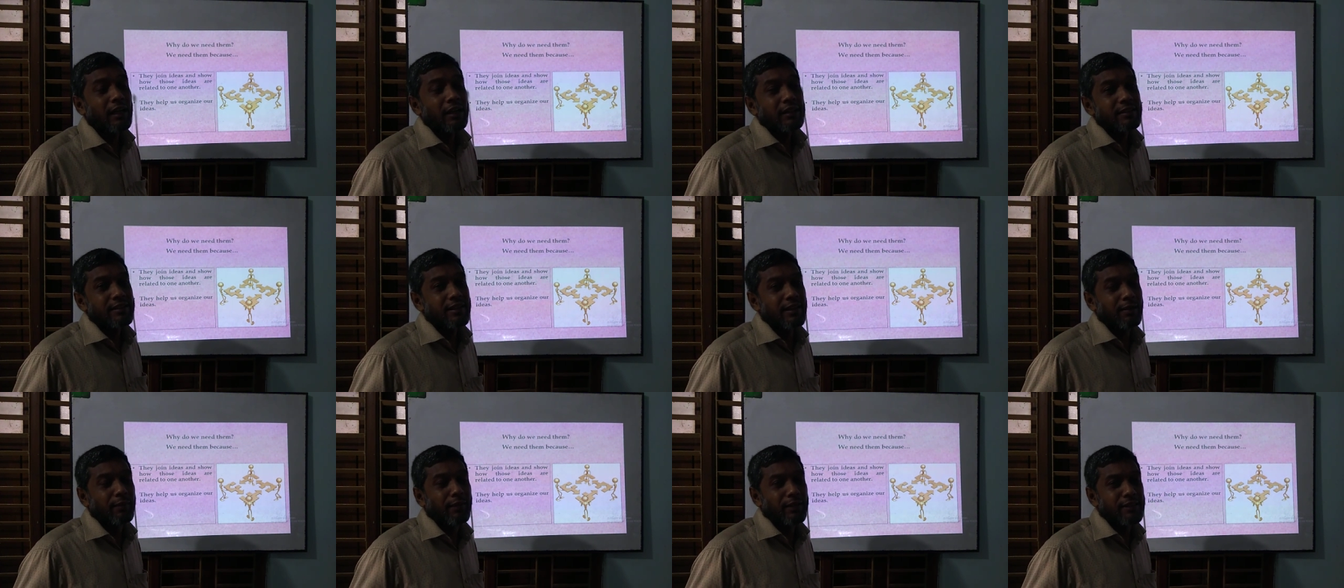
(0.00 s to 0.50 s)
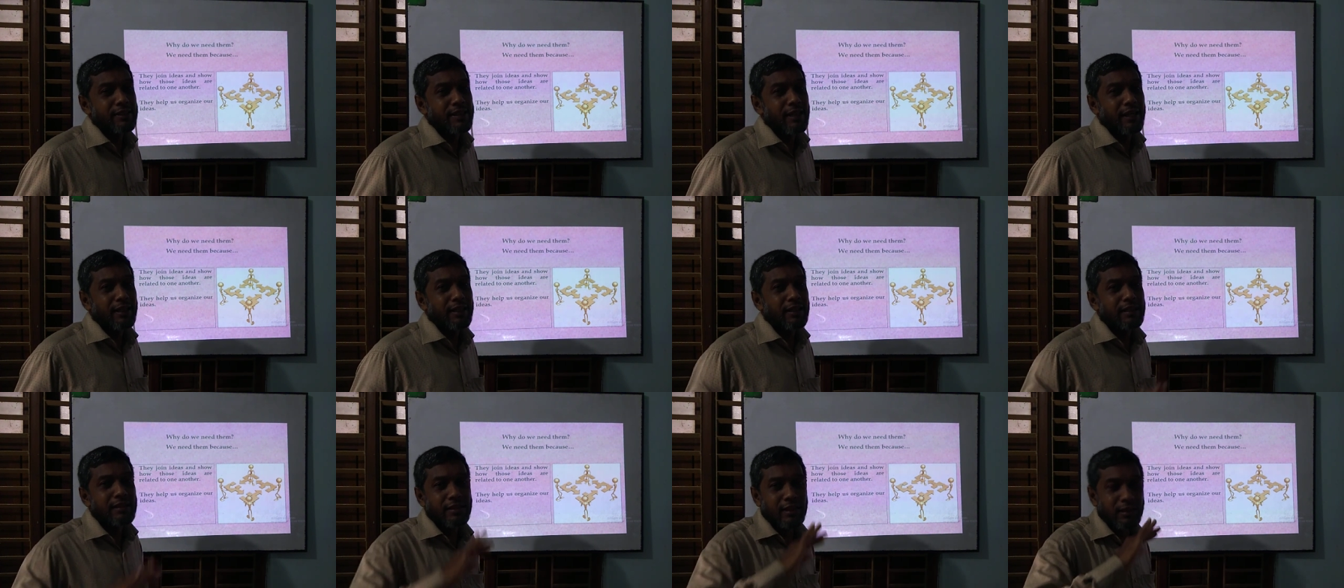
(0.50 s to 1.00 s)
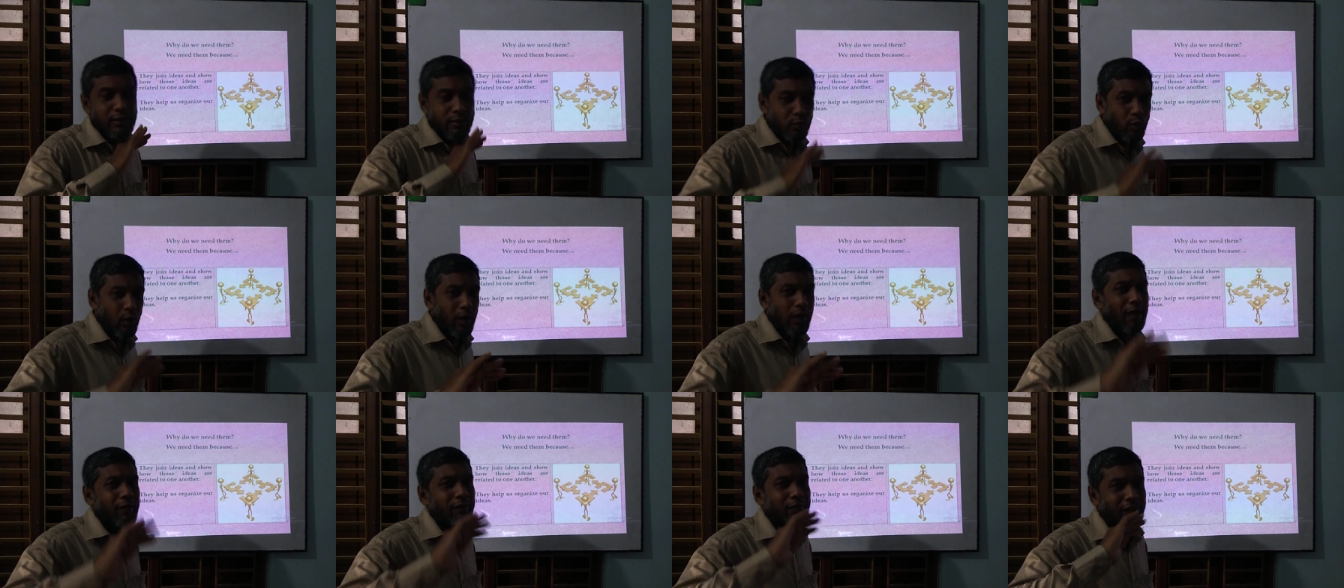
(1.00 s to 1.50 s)
seven sentences
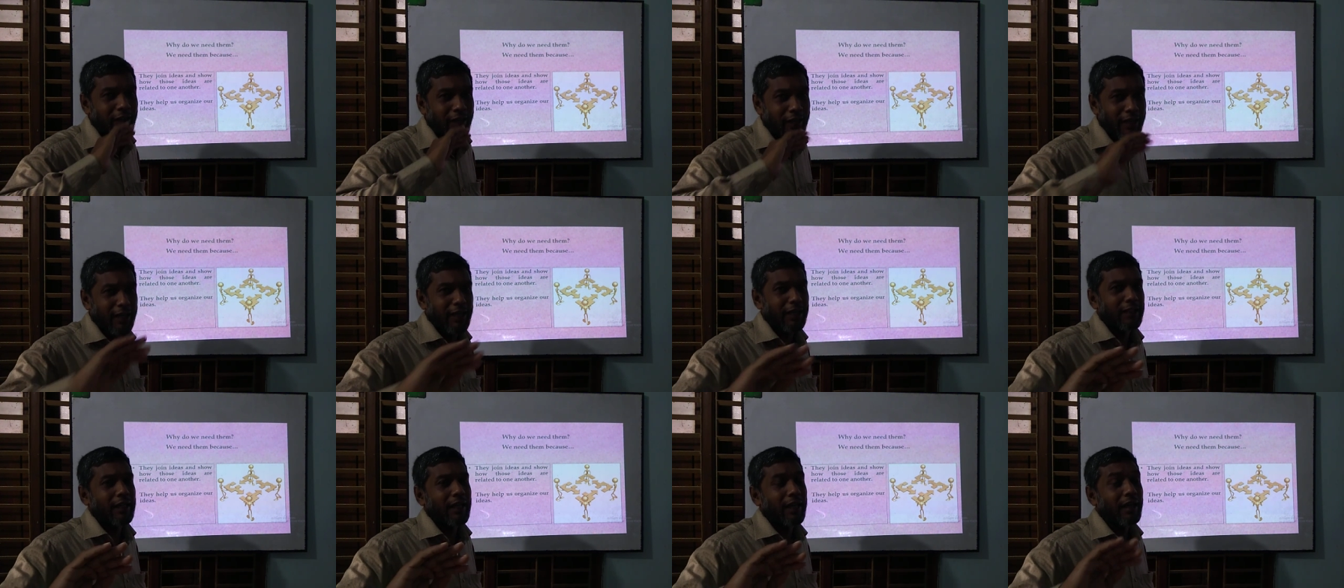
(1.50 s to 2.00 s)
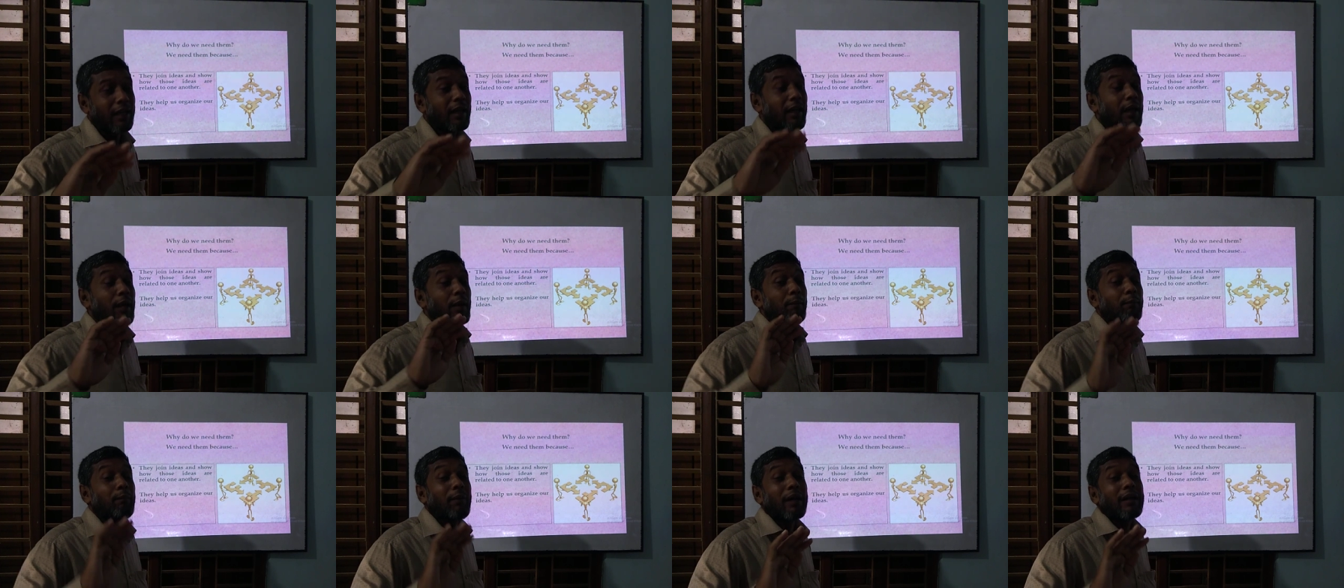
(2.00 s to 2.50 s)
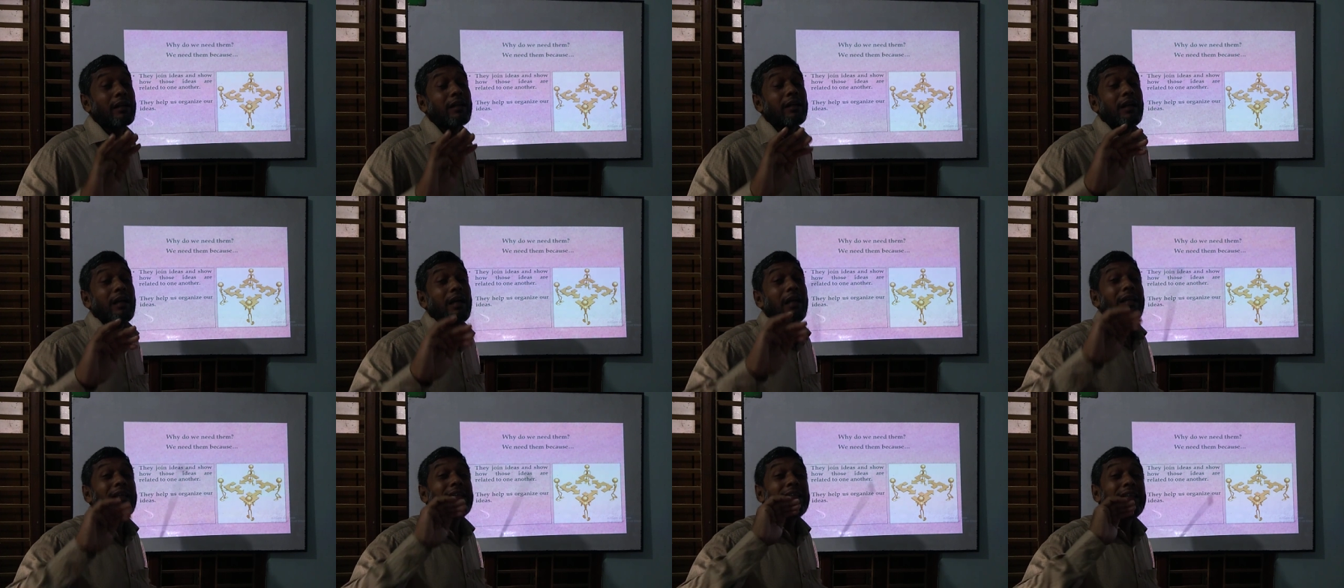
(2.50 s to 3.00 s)
one after another, but
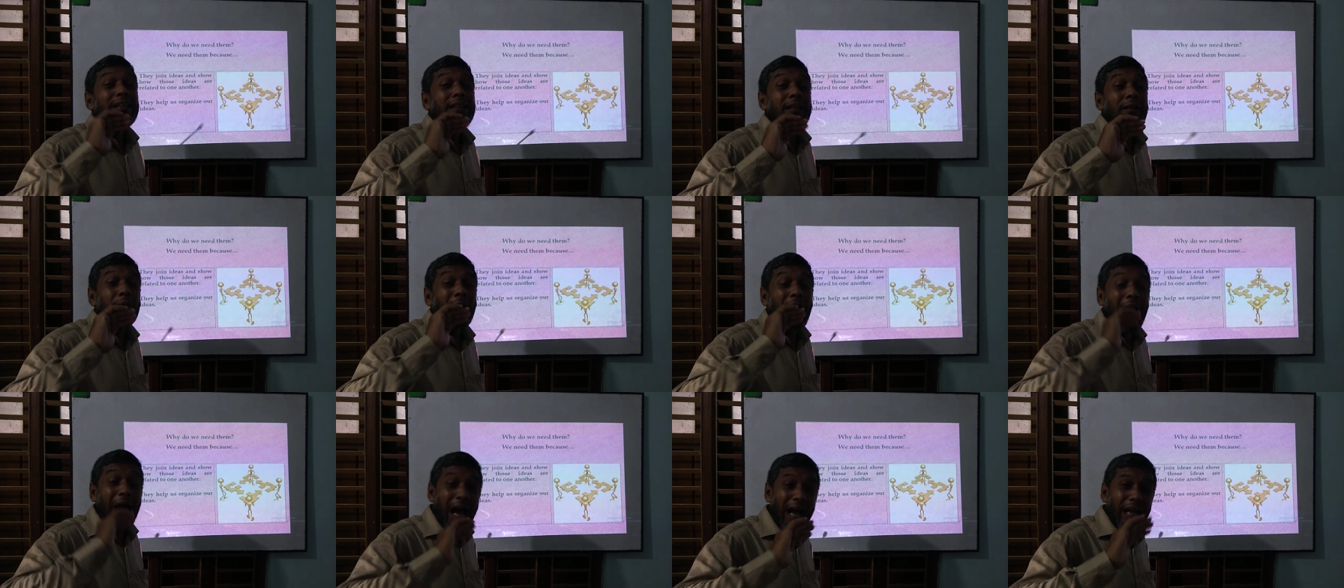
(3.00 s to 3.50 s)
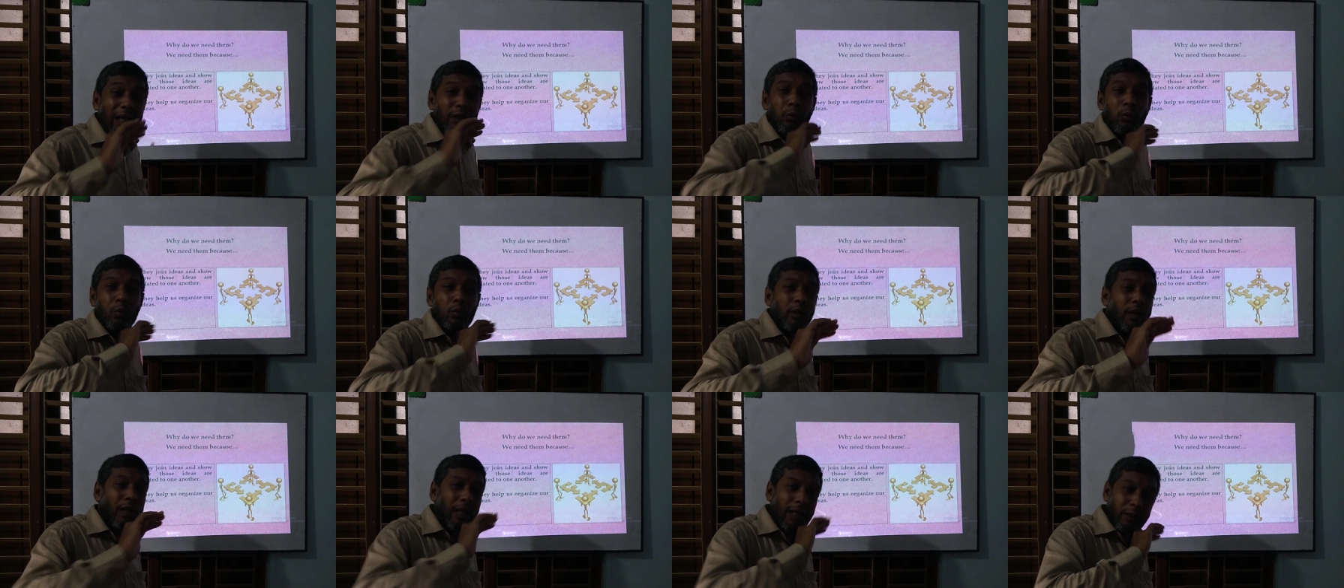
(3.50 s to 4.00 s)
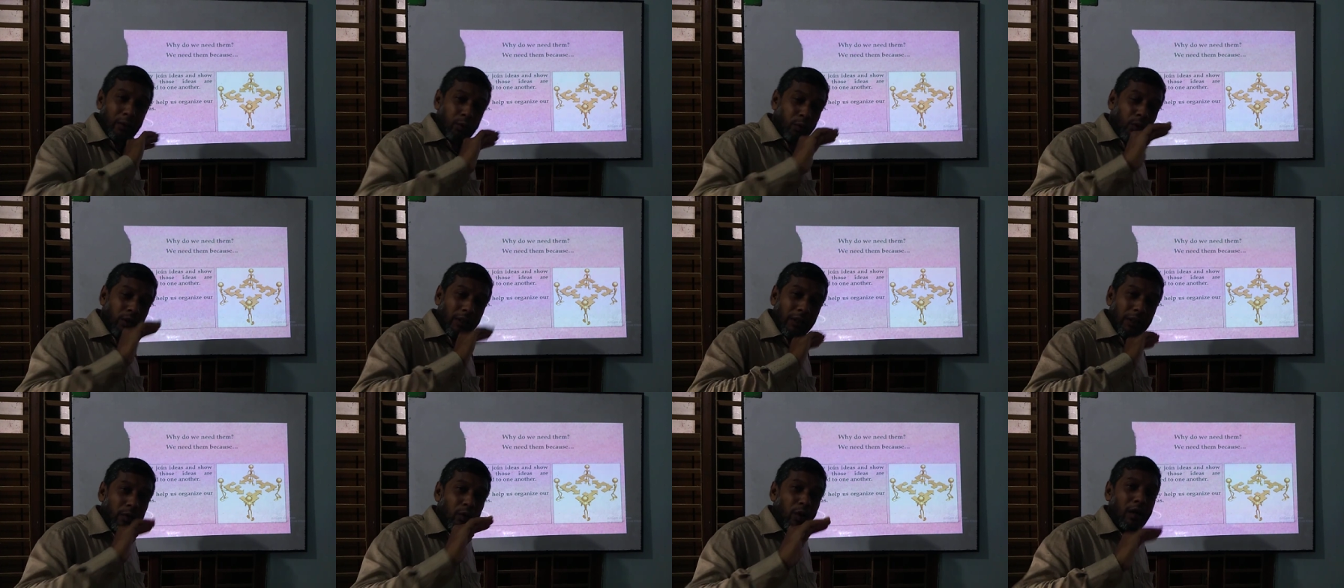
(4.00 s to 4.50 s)
if I would like to
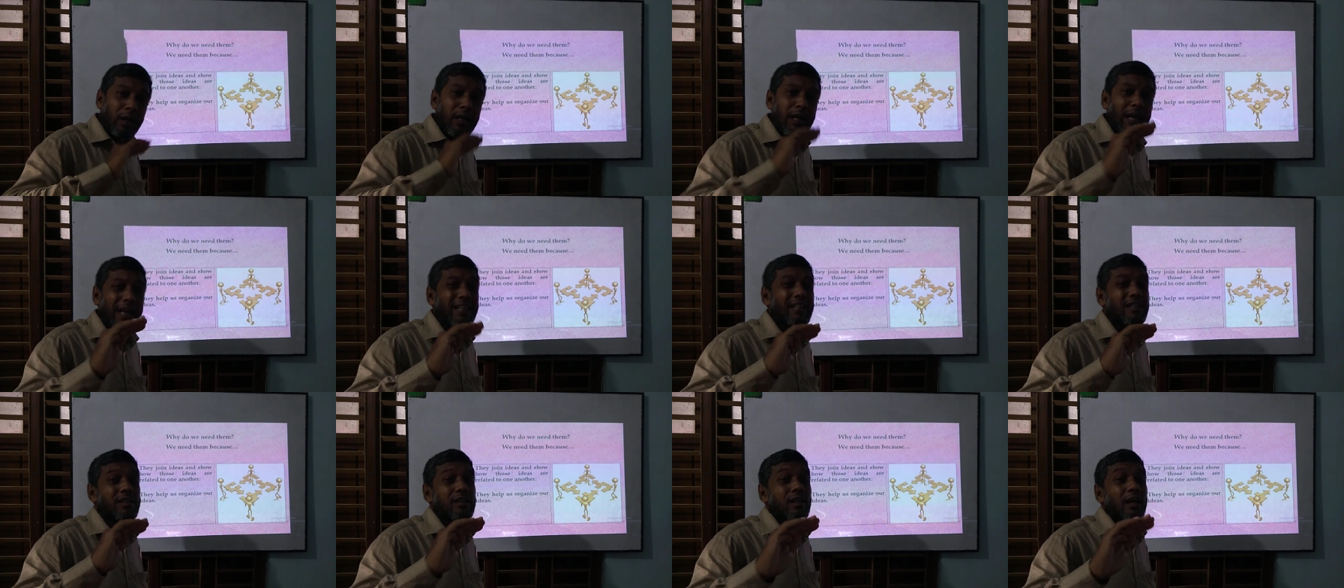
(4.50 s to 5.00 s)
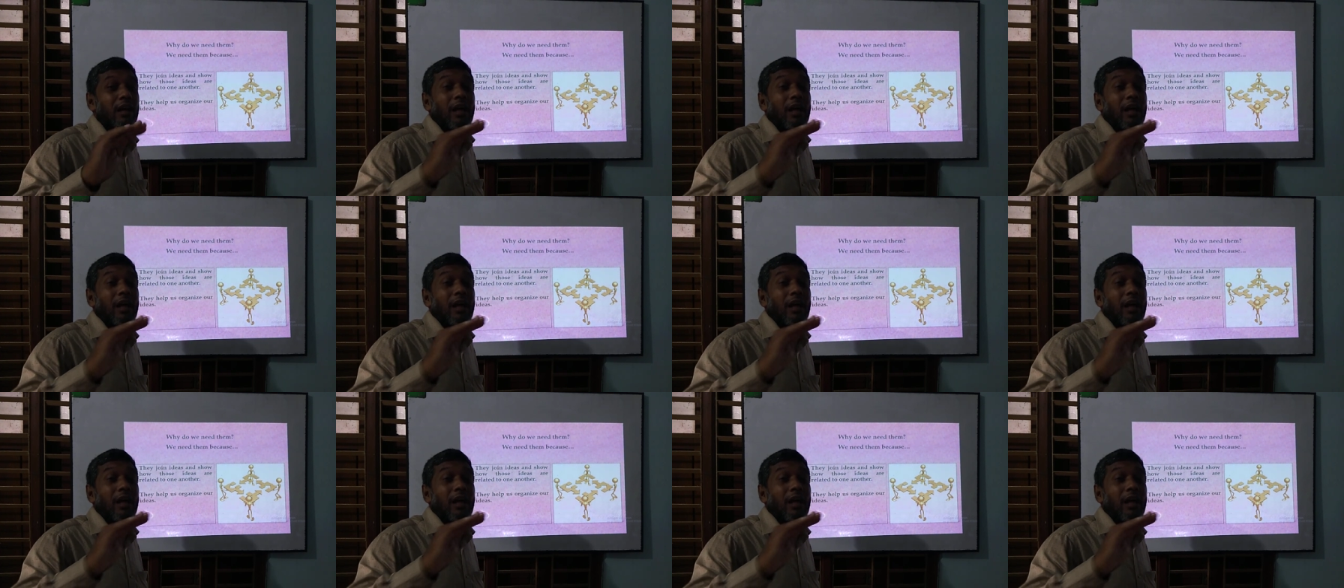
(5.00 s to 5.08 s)
reorganize